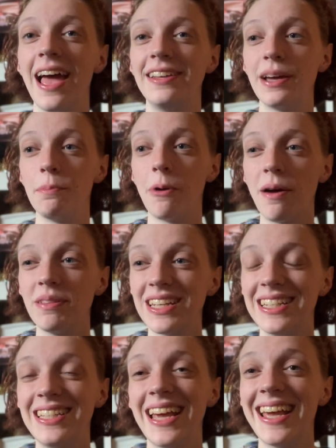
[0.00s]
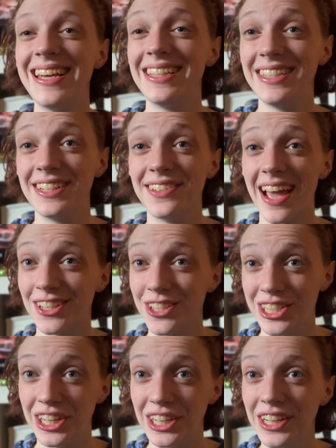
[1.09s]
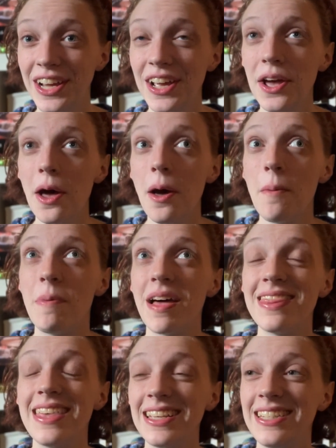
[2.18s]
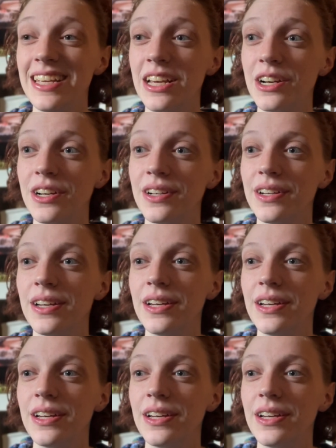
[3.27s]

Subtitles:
and I'm probably gonna take it easier next year, but this year